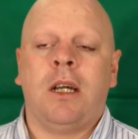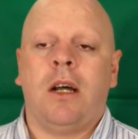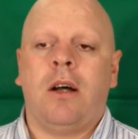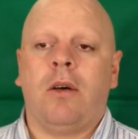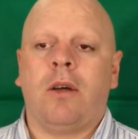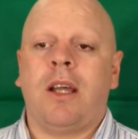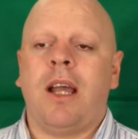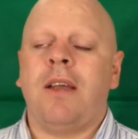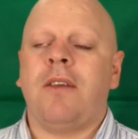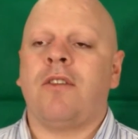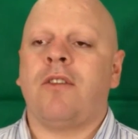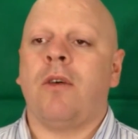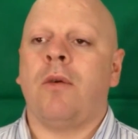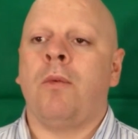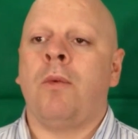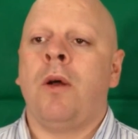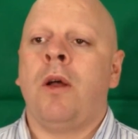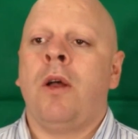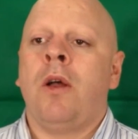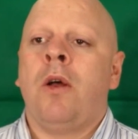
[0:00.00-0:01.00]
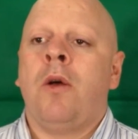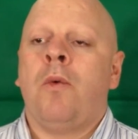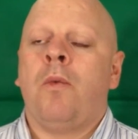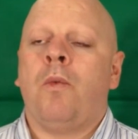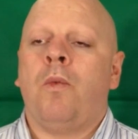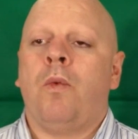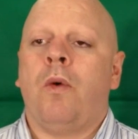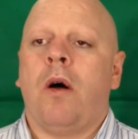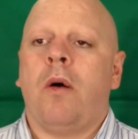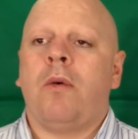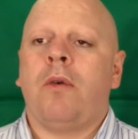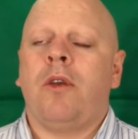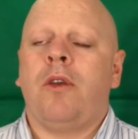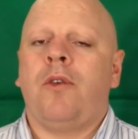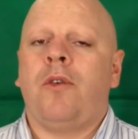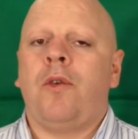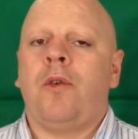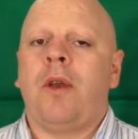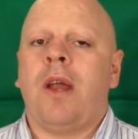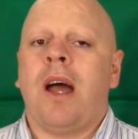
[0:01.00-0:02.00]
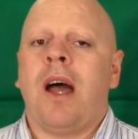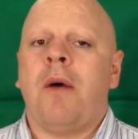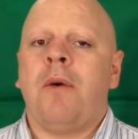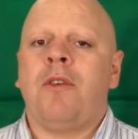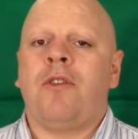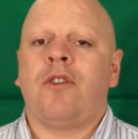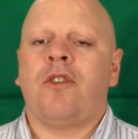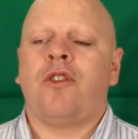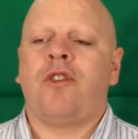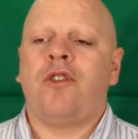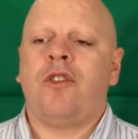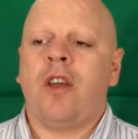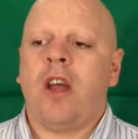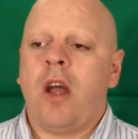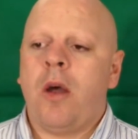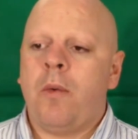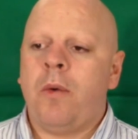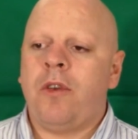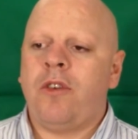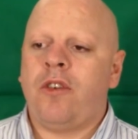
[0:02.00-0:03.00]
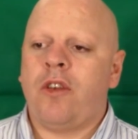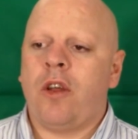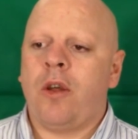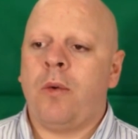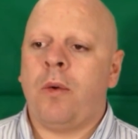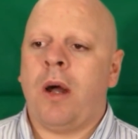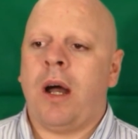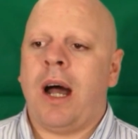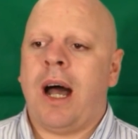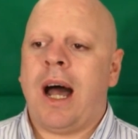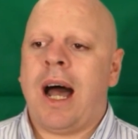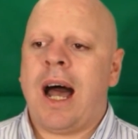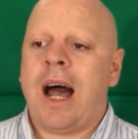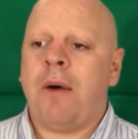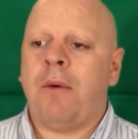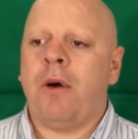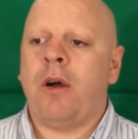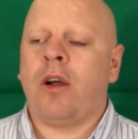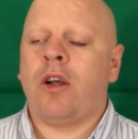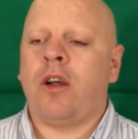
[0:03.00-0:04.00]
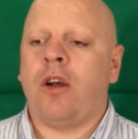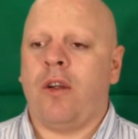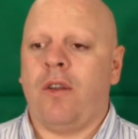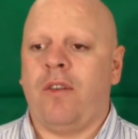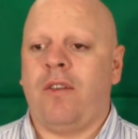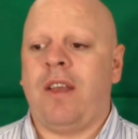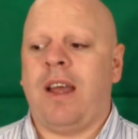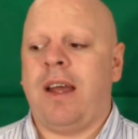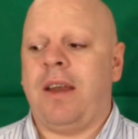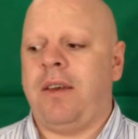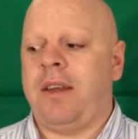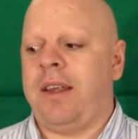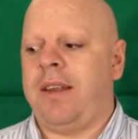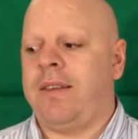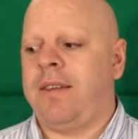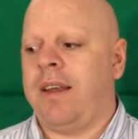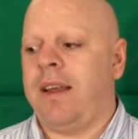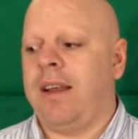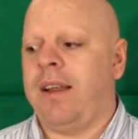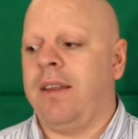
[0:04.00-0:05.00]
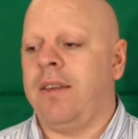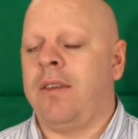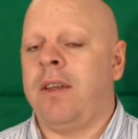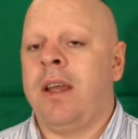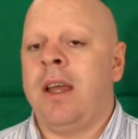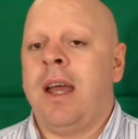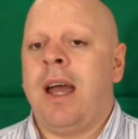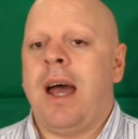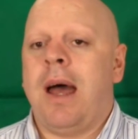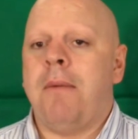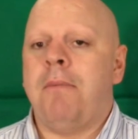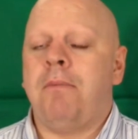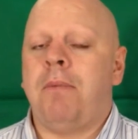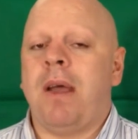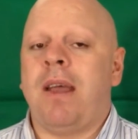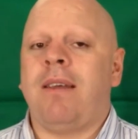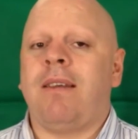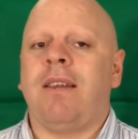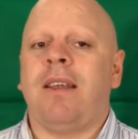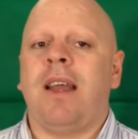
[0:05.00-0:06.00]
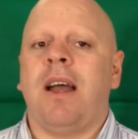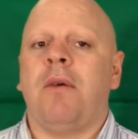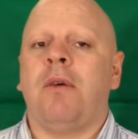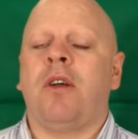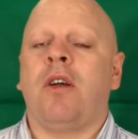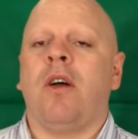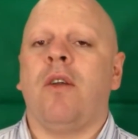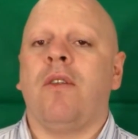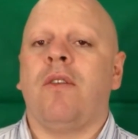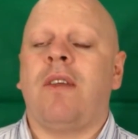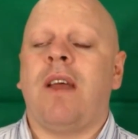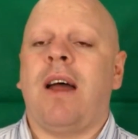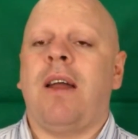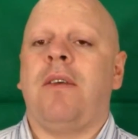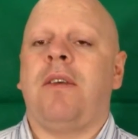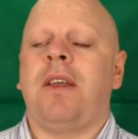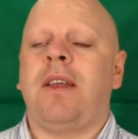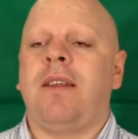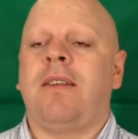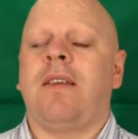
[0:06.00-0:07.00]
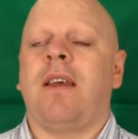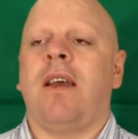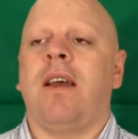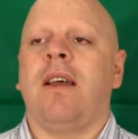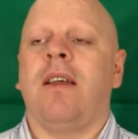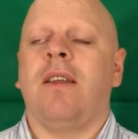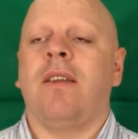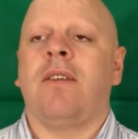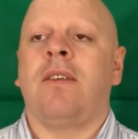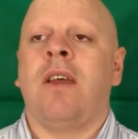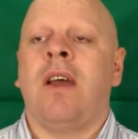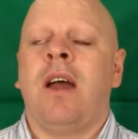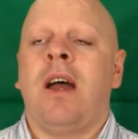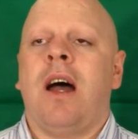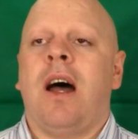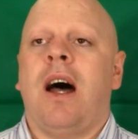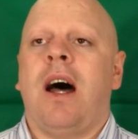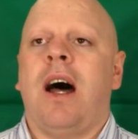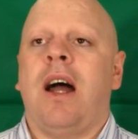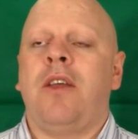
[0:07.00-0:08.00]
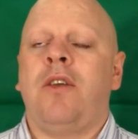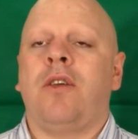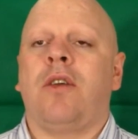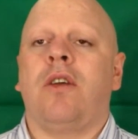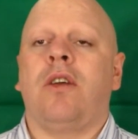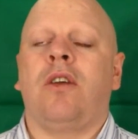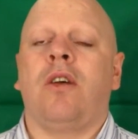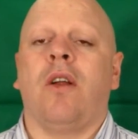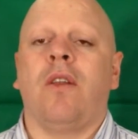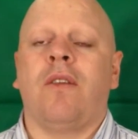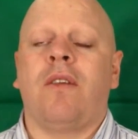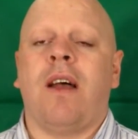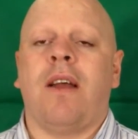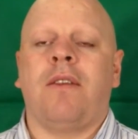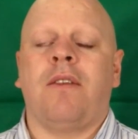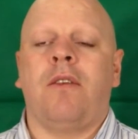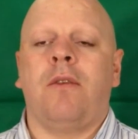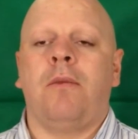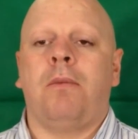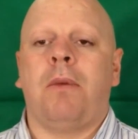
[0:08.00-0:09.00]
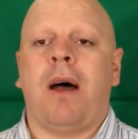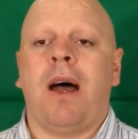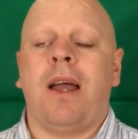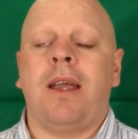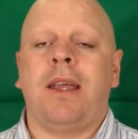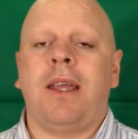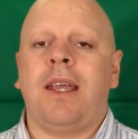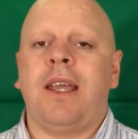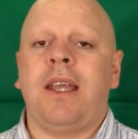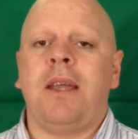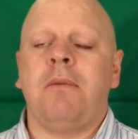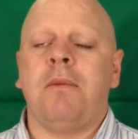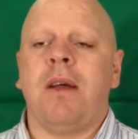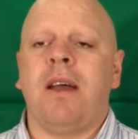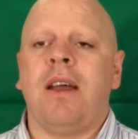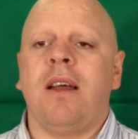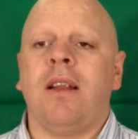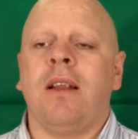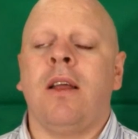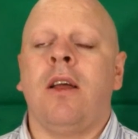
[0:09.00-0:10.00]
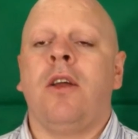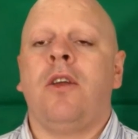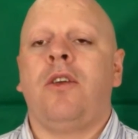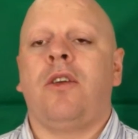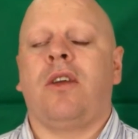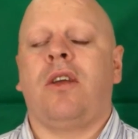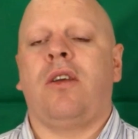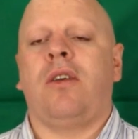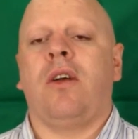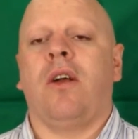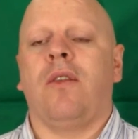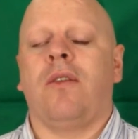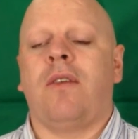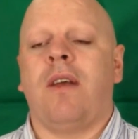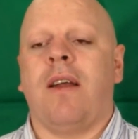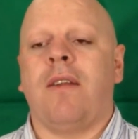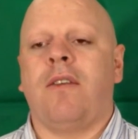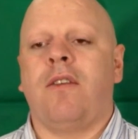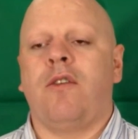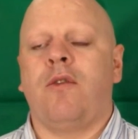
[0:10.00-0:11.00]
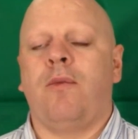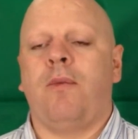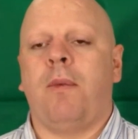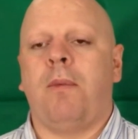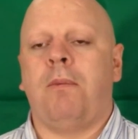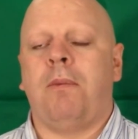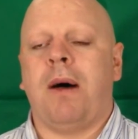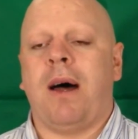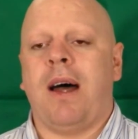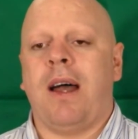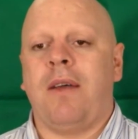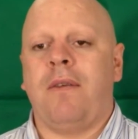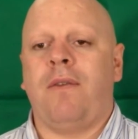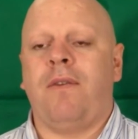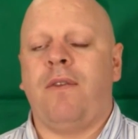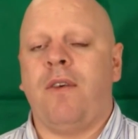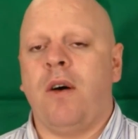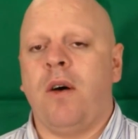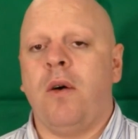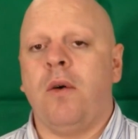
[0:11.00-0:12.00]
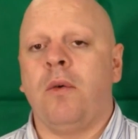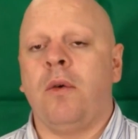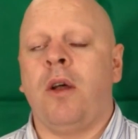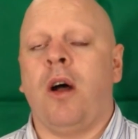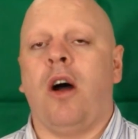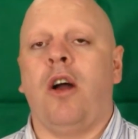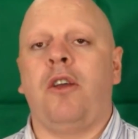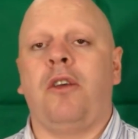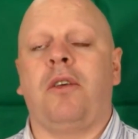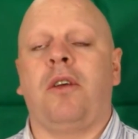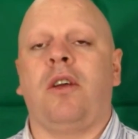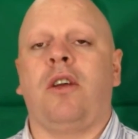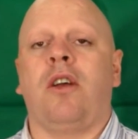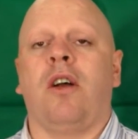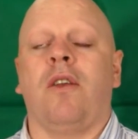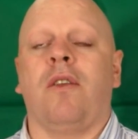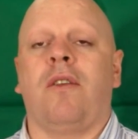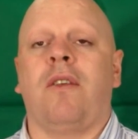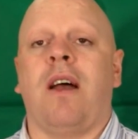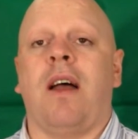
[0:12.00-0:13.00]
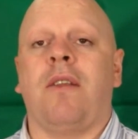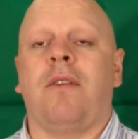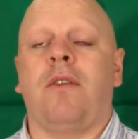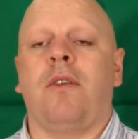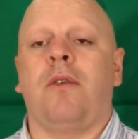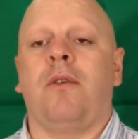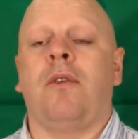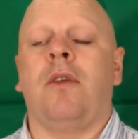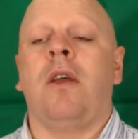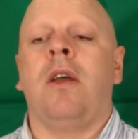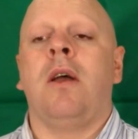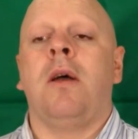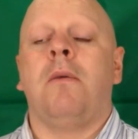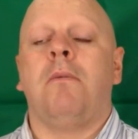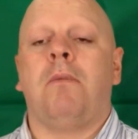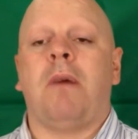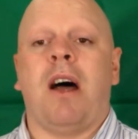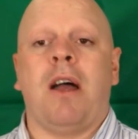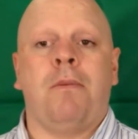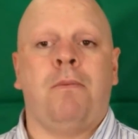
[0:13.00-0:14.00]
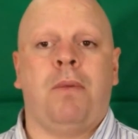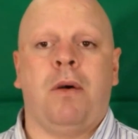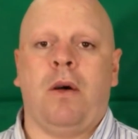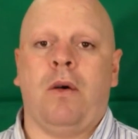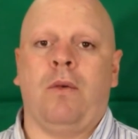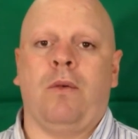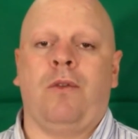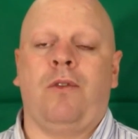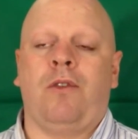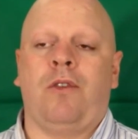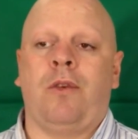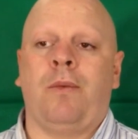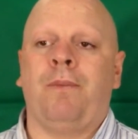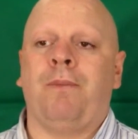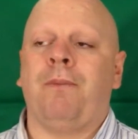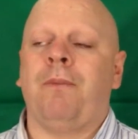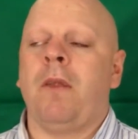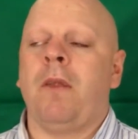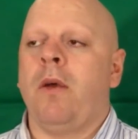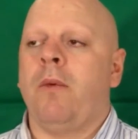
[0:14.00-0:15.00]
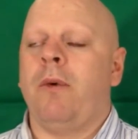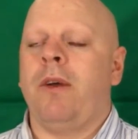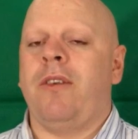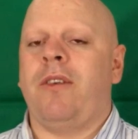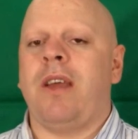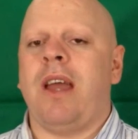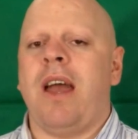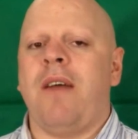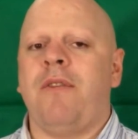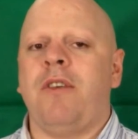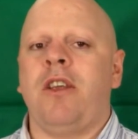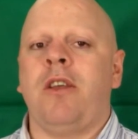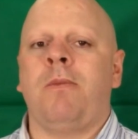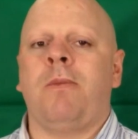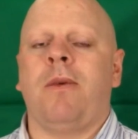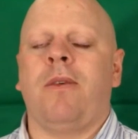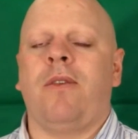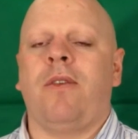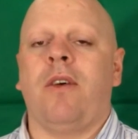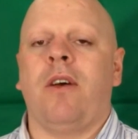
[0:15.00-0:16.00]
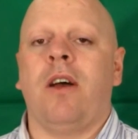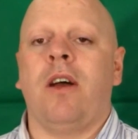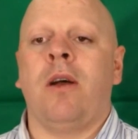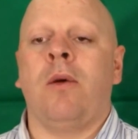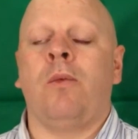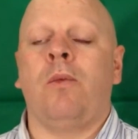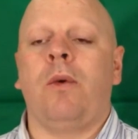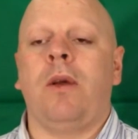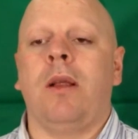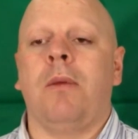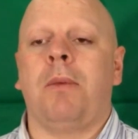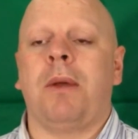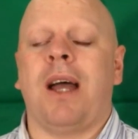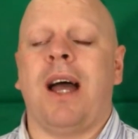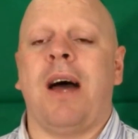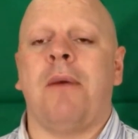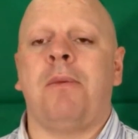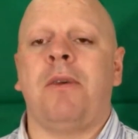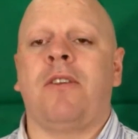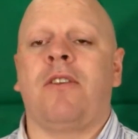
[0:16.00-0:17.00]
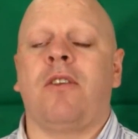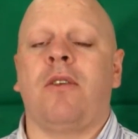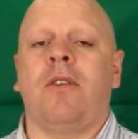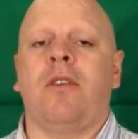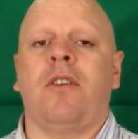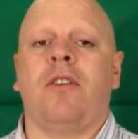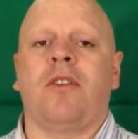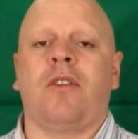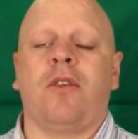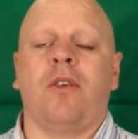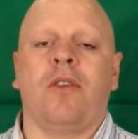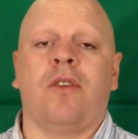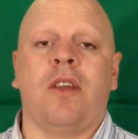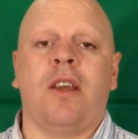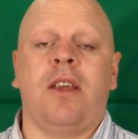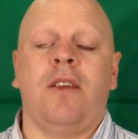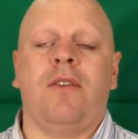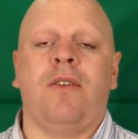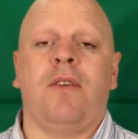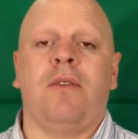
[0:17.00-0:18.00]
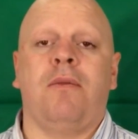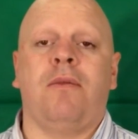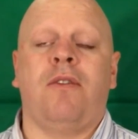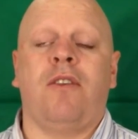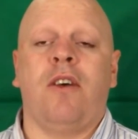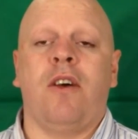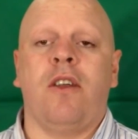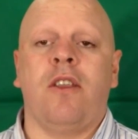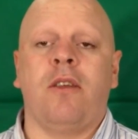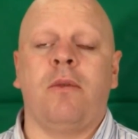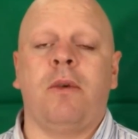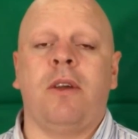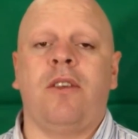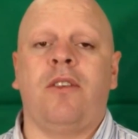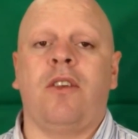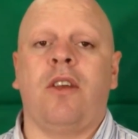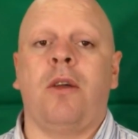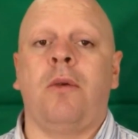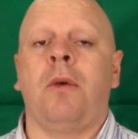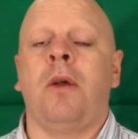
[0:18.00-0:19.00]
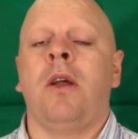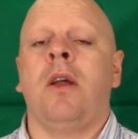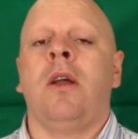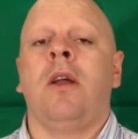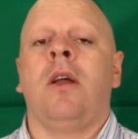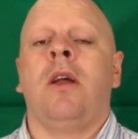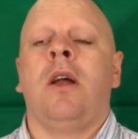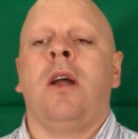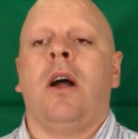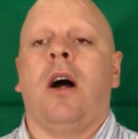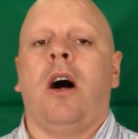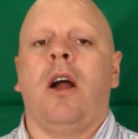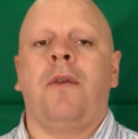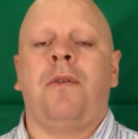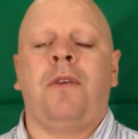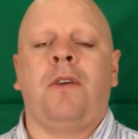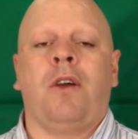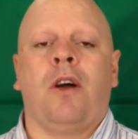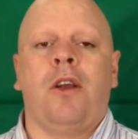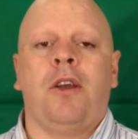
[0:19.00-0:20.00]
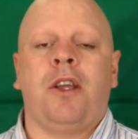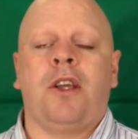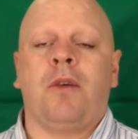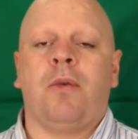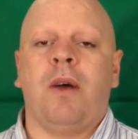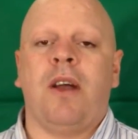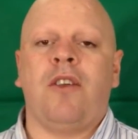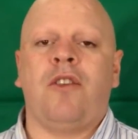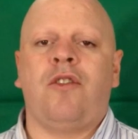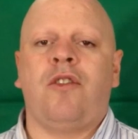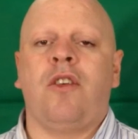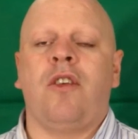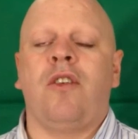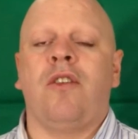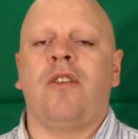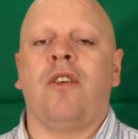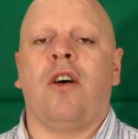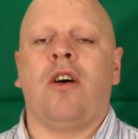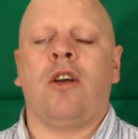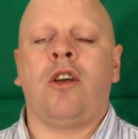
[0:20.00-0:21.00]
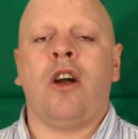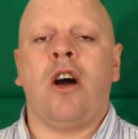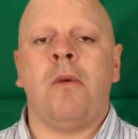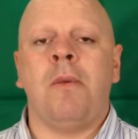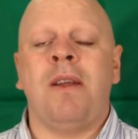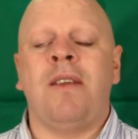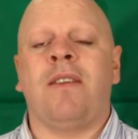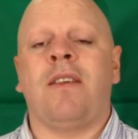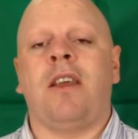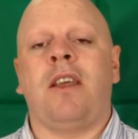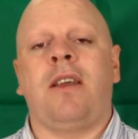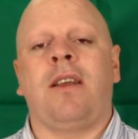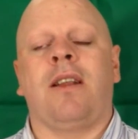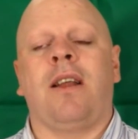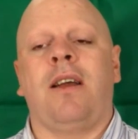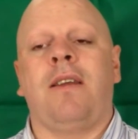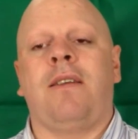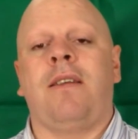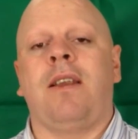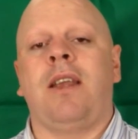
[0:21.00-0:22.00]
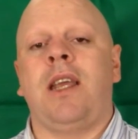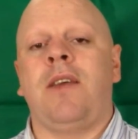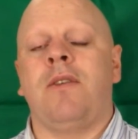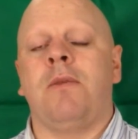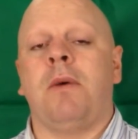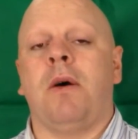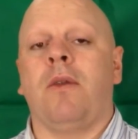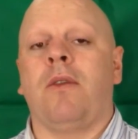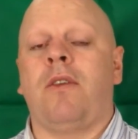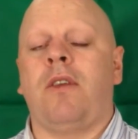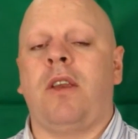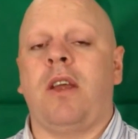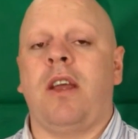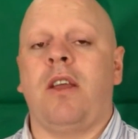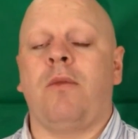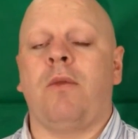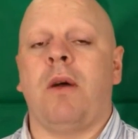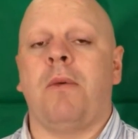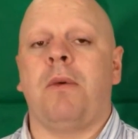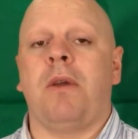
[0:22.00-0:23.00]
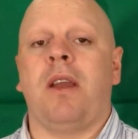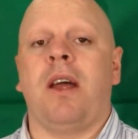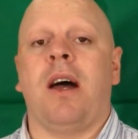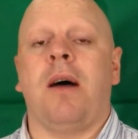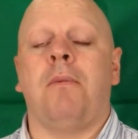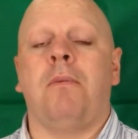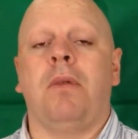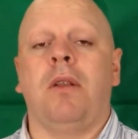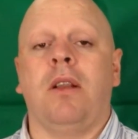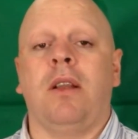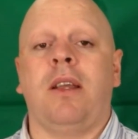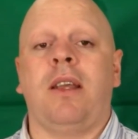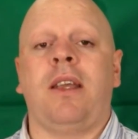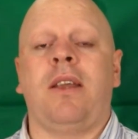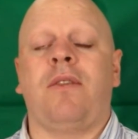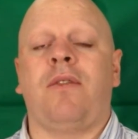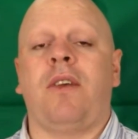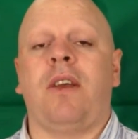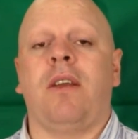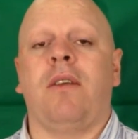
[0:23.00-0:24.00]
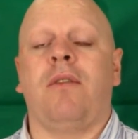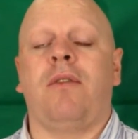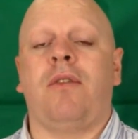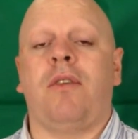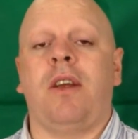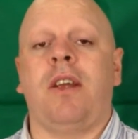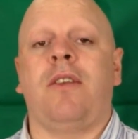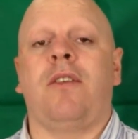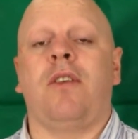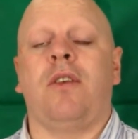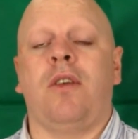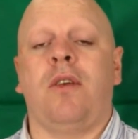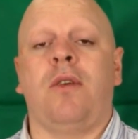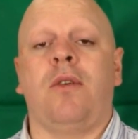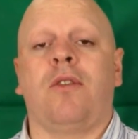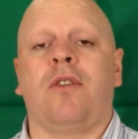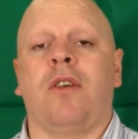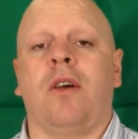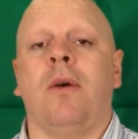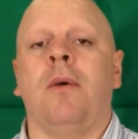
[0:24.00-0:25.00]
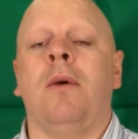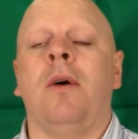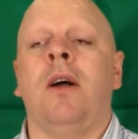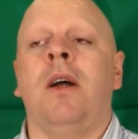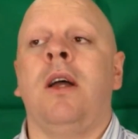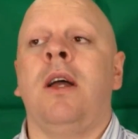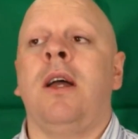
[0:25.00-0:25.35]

Okay, so what I'm going to do now is just share with you our contact details. And basically our contact details are, you can contact us by email, you can contact us by phone, or you can contact us by post. Whichever you prefer, we'll be happy to discuss anything further with you. Or if you've got any questions or comments that you'd like to leave about today's webinar, please feel free to do so.